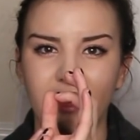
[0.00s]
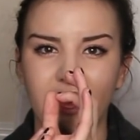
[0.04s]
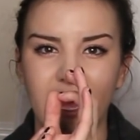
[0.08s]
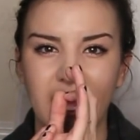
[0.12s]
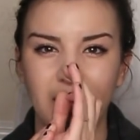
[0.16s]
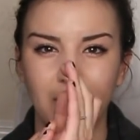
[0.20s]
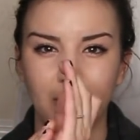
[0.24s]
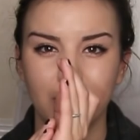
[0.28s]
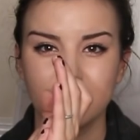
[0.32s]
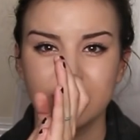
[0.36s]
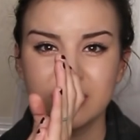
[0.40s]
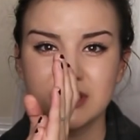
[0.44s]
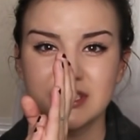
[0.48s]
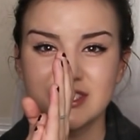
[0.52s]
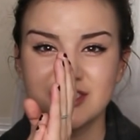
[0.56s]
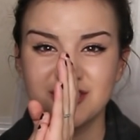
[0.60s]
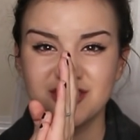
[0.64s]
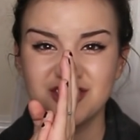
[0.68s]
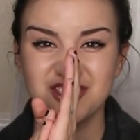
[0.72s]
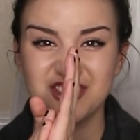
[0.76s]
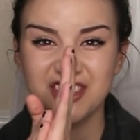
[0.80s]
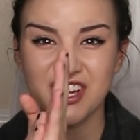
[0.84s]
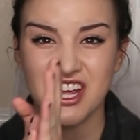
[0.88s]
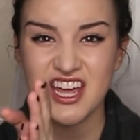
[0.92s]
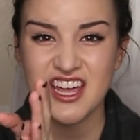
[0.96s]
I will
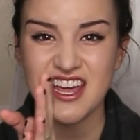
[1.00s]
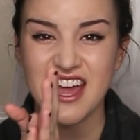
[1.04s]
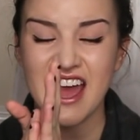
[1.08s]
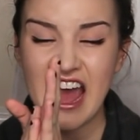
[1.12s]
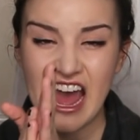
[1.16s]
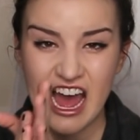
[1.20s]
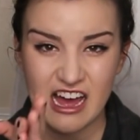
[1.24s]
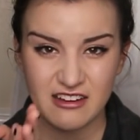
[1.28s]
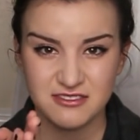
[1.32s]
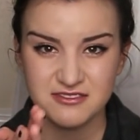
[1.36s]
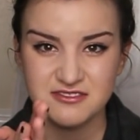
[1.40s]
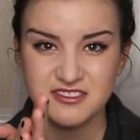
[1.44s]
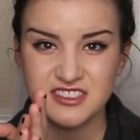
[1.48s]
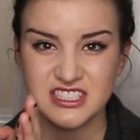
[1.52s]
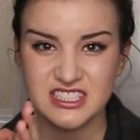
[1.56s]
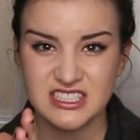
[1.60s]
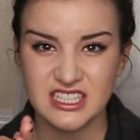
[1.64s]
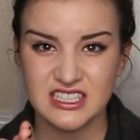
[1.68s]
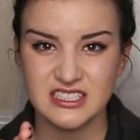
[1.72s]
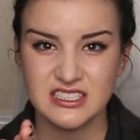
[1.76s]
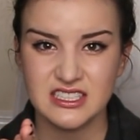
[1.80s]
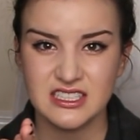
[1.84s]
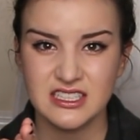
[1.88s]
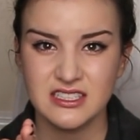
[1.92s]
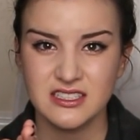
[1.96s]
say half of a
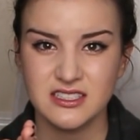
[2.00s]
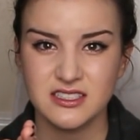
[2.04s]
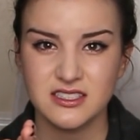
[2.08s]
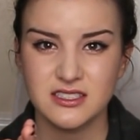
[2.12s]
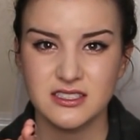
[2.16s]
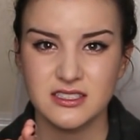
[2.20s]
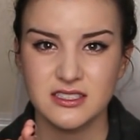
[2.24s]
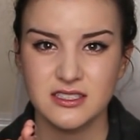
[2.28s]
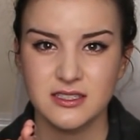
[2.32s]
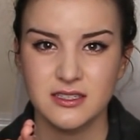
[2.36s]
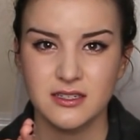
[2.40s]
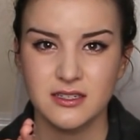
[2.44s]
sentence,